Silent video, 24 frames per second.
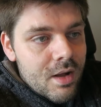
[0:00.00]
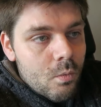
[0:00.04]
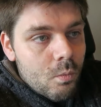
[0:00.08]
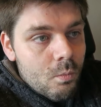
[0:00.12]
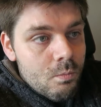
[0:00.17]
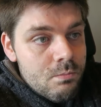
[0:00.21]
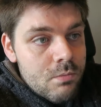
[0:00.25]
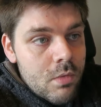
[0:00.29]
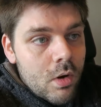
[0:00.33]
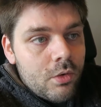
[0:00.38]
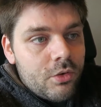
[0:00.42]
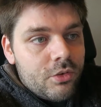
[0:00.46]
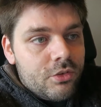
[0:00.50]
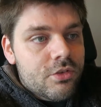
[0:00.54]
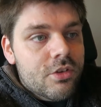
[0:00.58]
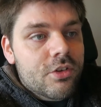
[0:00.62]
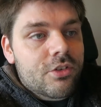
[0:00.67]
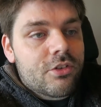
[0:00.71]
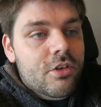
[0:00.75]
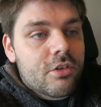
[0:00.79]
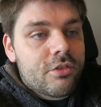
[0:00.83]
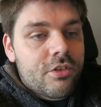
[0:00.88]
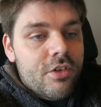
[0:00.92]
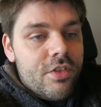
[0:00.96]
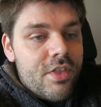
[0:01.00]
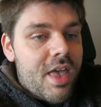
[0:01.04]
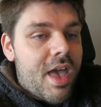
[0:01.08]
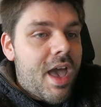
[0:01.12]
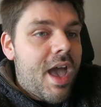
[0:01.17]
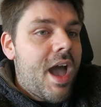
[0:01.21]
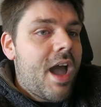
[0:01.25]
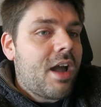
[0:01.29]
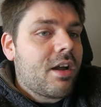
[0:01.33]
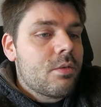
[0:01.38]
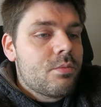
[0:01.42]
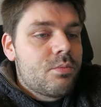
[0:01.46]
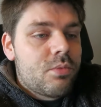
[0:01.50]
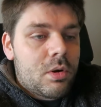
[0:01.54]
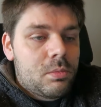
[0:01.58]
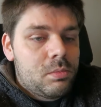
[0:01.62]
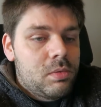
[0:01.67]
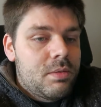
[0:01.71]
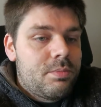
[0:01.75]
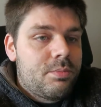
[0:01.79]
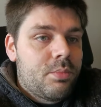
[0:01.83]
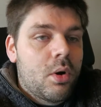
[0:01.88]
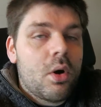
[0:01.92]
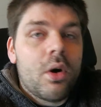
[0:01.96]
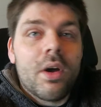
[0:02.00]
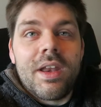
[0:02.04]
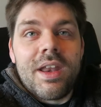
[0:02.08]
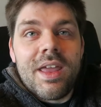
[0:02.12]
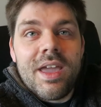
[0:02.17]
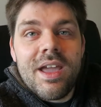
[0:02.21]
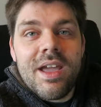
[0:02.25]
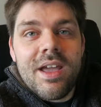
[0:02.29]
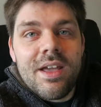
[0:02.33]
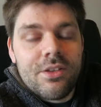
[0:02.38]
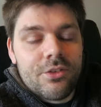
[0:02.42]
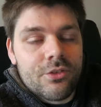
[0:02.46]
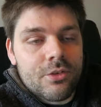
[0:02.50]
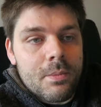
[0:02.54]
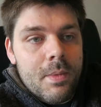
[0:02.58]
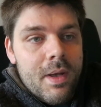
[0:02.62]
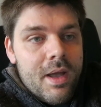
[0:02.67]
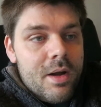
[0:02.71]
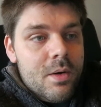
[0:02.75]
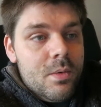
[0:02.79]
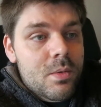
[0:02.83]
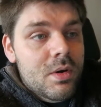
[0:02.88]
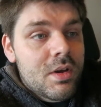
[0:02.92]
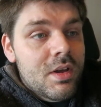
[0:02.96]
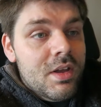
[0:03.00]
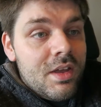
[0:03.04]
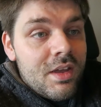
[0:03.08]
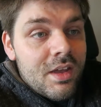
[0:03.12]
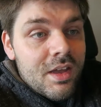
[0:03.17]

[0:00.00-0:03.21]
Most of the stuff on there I could probably put in here somehow